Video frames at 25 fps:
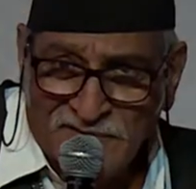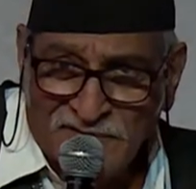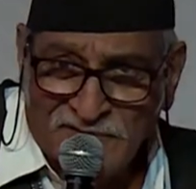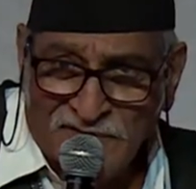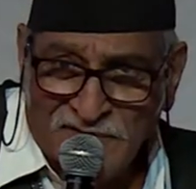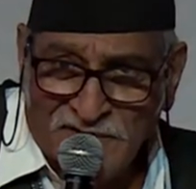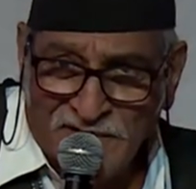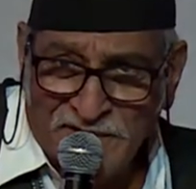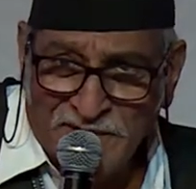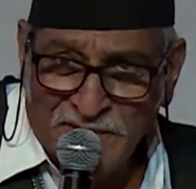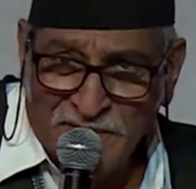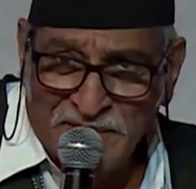
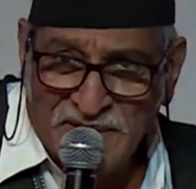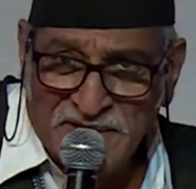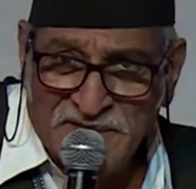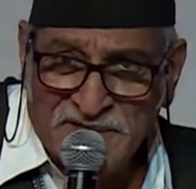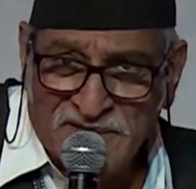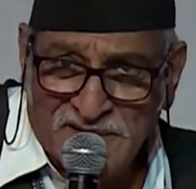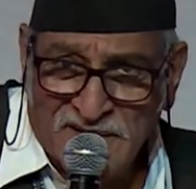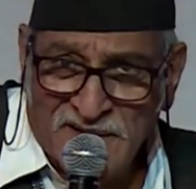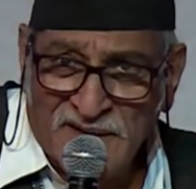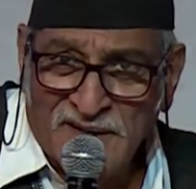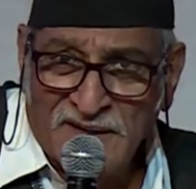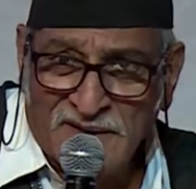for
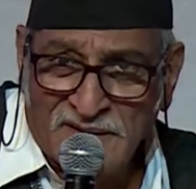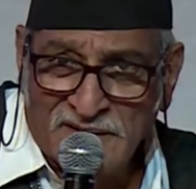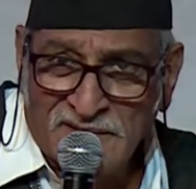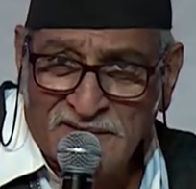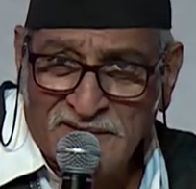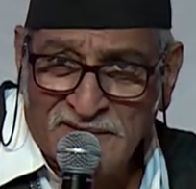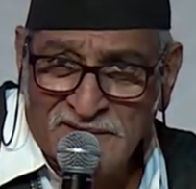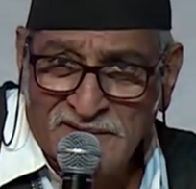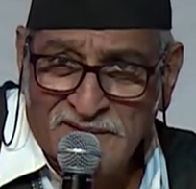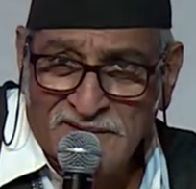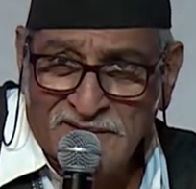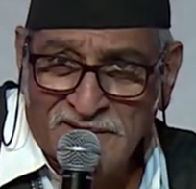dementia,
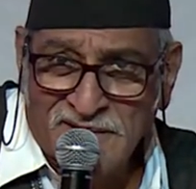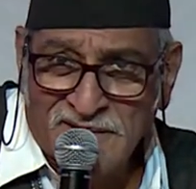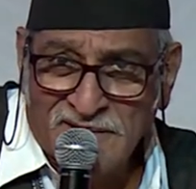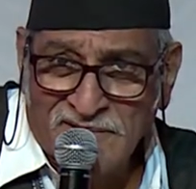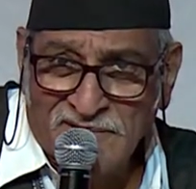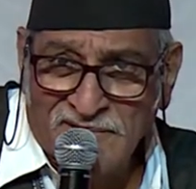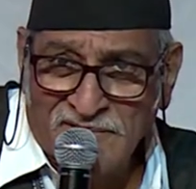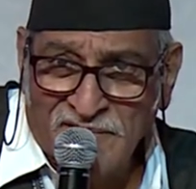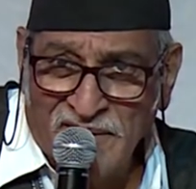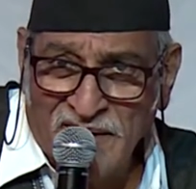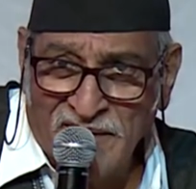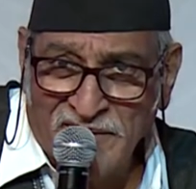
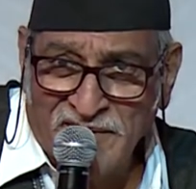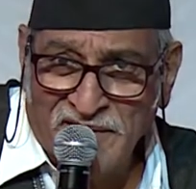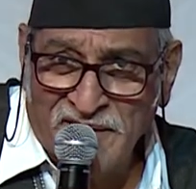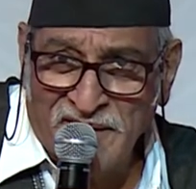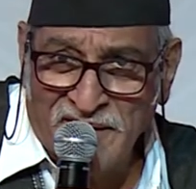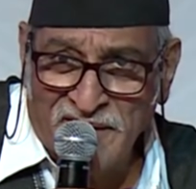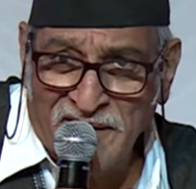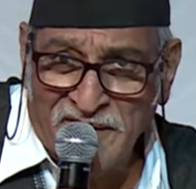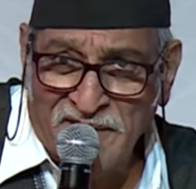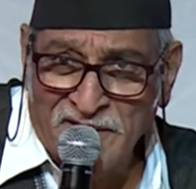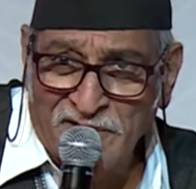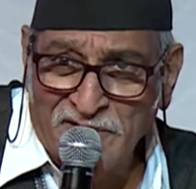where
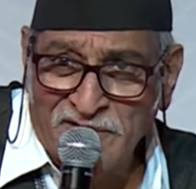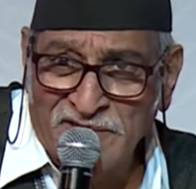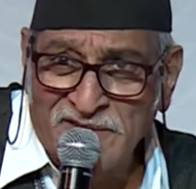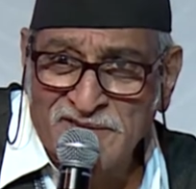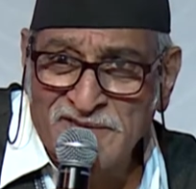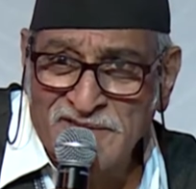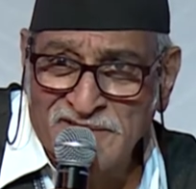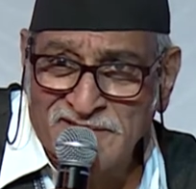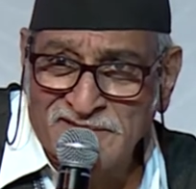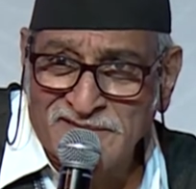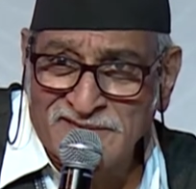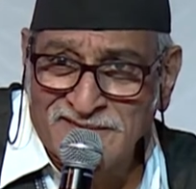
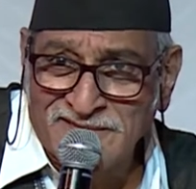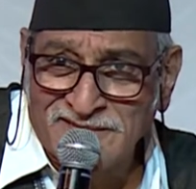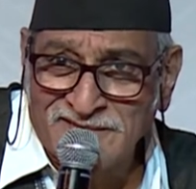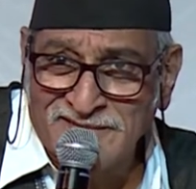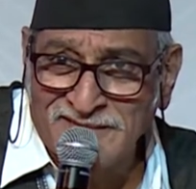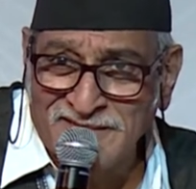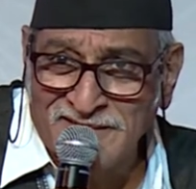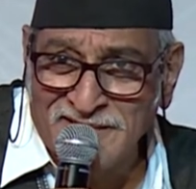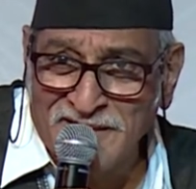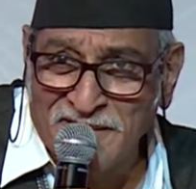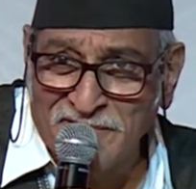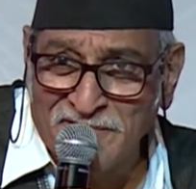caregivers
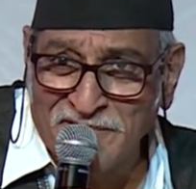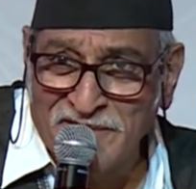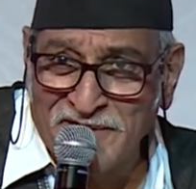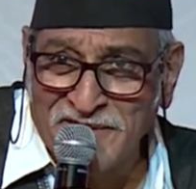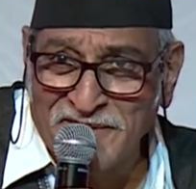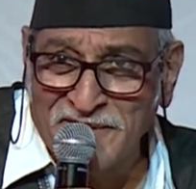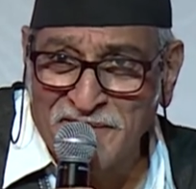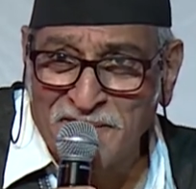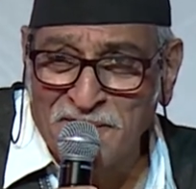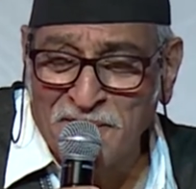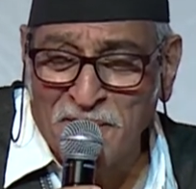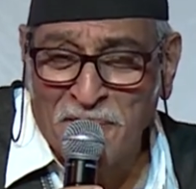and
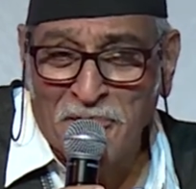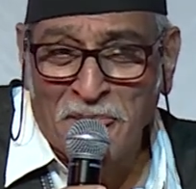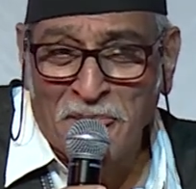everything.